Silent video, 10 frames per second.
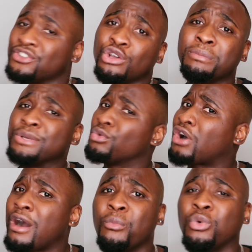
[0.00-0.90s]
Somebody will
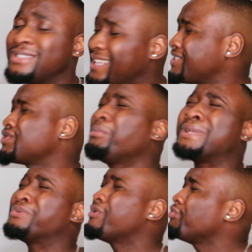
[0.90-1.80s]
come one day,
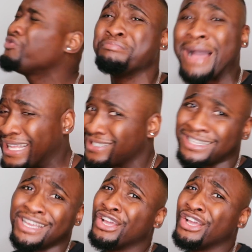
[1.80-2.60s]
somebody will move mad.